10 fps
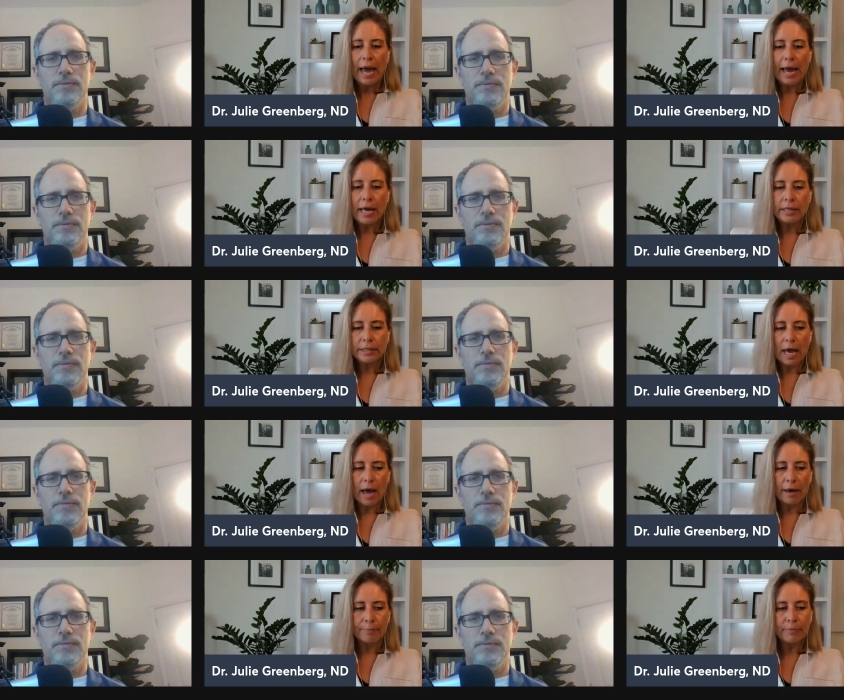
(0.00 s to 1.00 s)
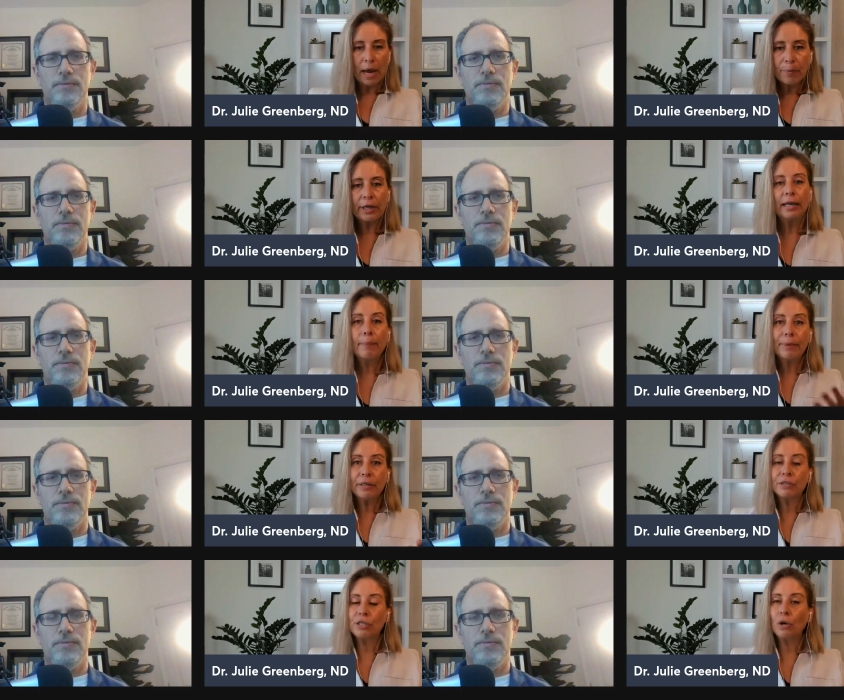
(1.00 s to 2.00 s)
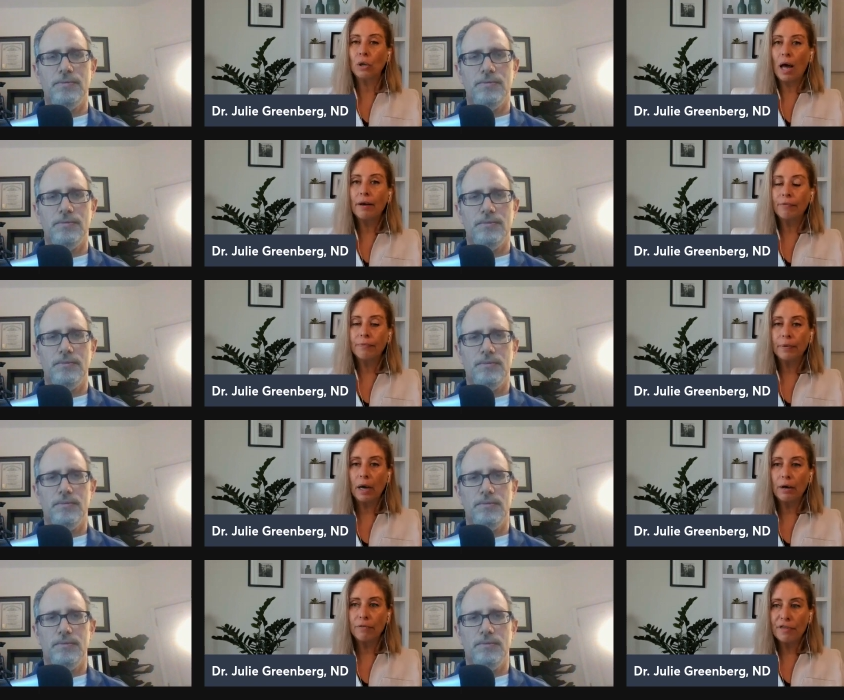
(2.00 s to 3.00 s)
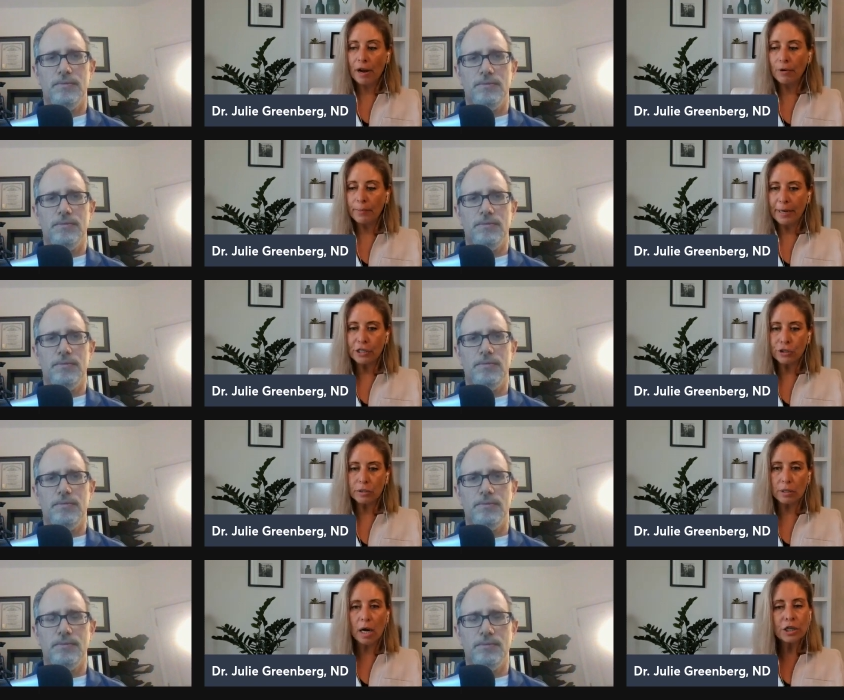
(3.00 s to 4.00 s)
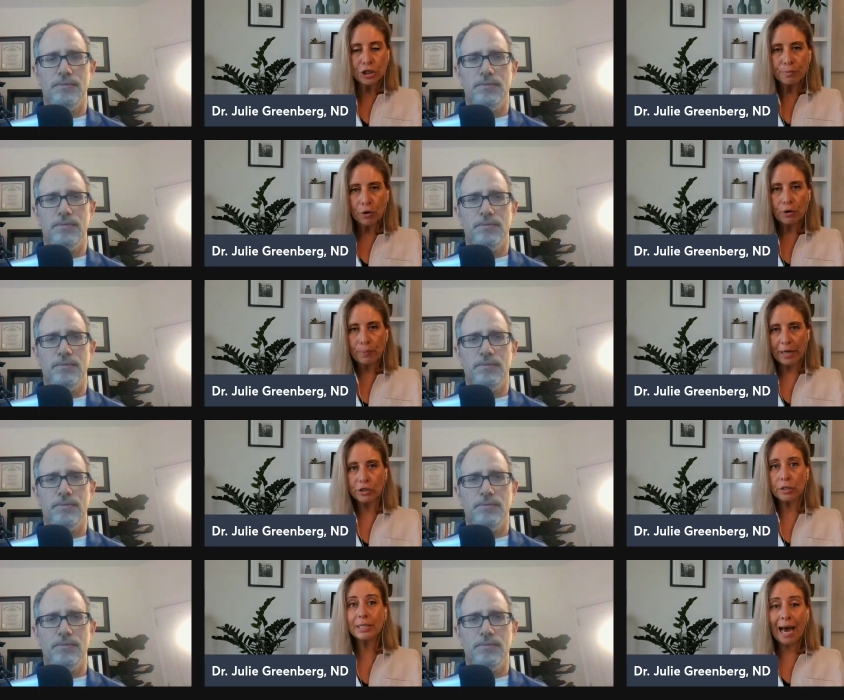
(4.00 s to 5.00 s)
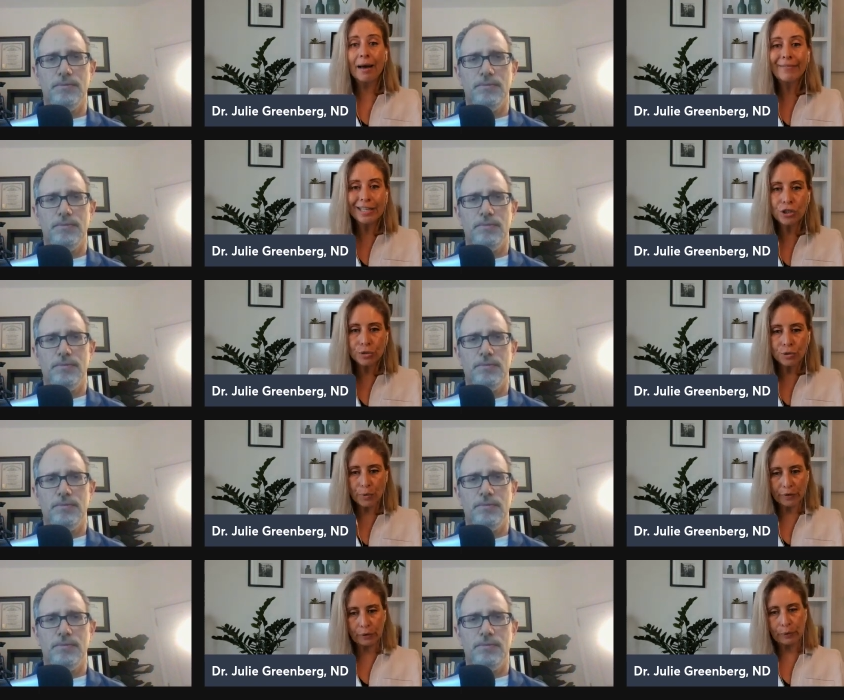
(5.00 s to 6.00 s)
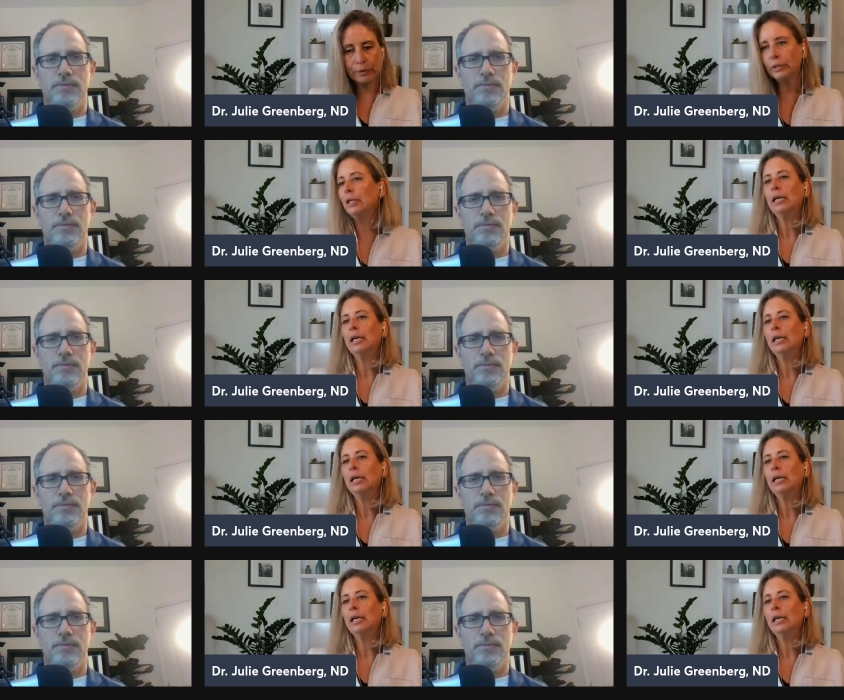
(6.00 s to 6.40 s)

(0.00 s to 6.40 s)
Speaker 1: And um, I bring it up because, you know, a lot of, of thyroid patients and Hashimoto patients have issues with gluten.